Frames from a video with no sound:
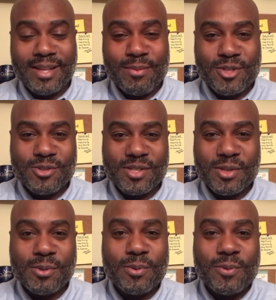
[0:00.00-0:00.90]
Elementary
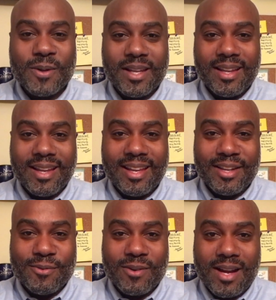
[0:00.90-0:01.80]
School
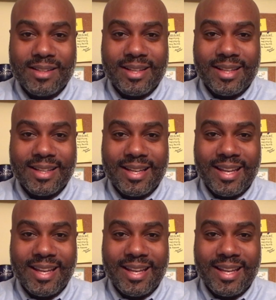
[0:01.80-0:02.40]
in Raleigh.